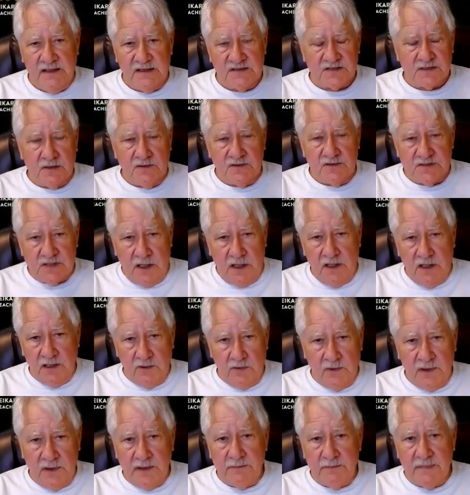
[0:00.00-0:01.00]
this goes all
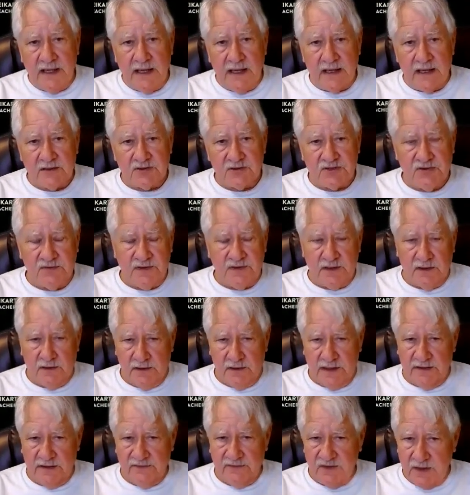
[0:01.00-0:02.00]
the way back to the
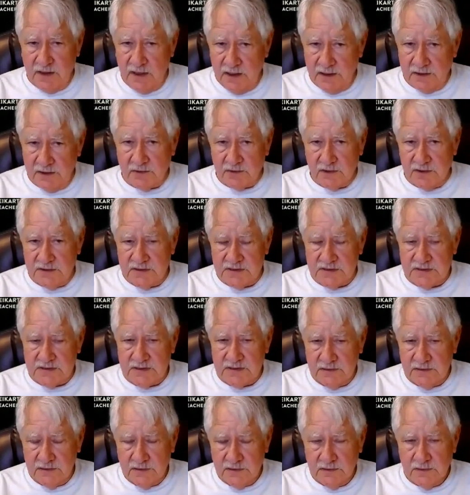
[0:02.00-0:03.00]
1100s,
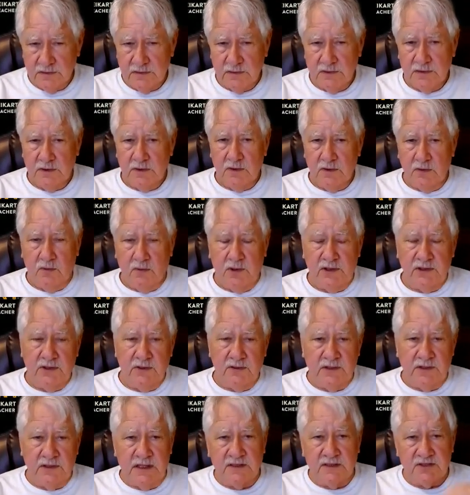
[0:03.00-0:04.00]
when you
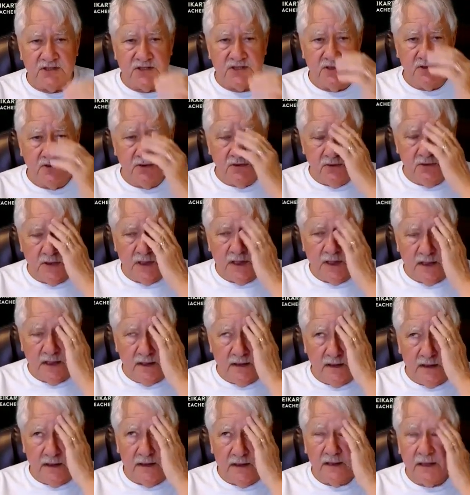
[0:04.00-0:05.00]
get
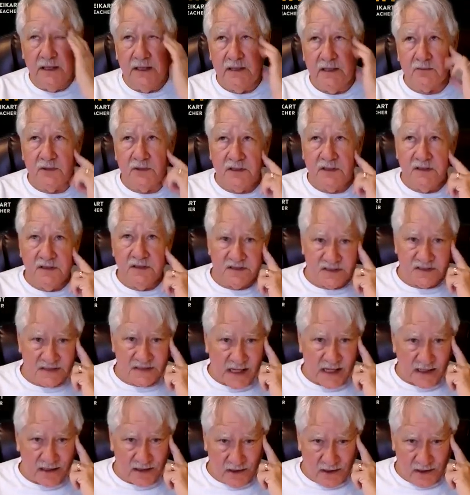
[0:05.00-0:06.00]
to Henry
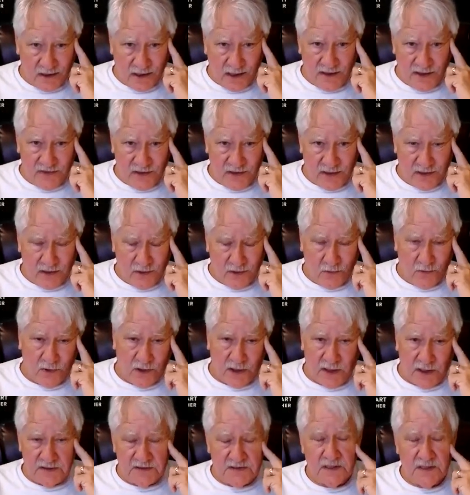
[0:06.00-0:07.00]
II, I think it
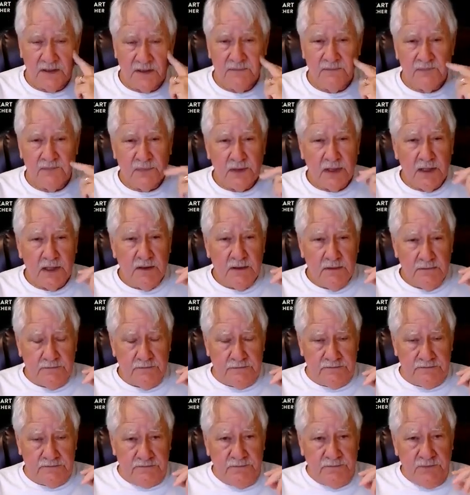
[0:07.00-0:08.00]
was,
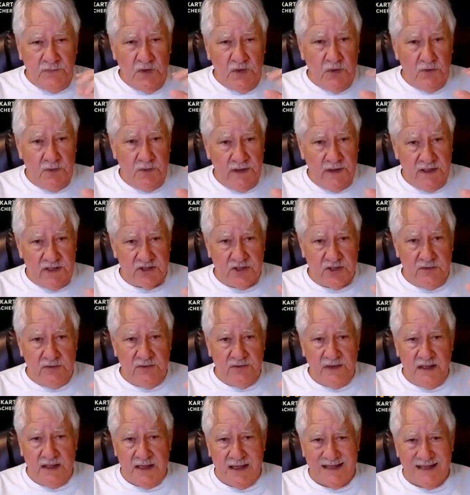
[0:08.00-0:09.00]
who
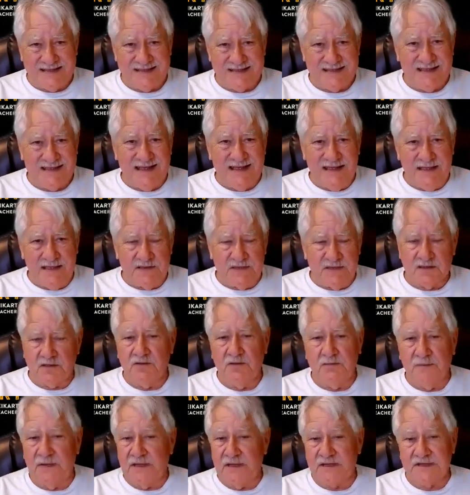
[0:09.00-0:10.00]
issued the Assize,
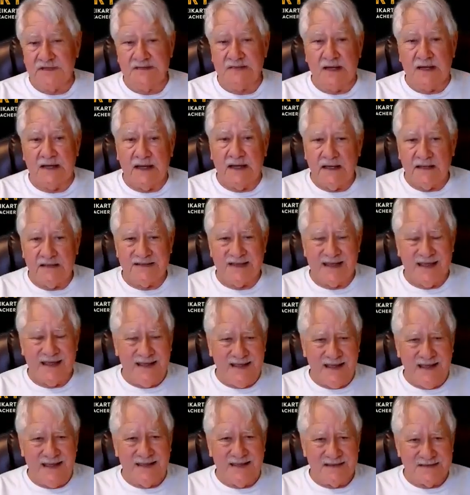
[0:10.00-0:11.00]
could be Assize,
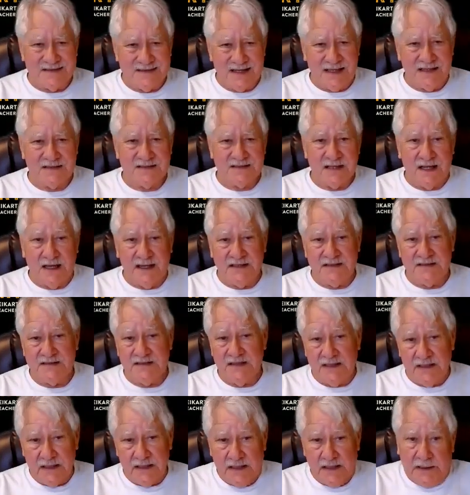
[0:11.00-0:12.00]

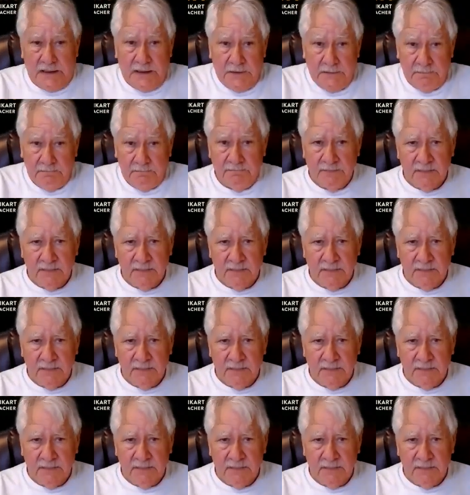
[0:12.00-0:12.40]
A-S-S-I-Z-E,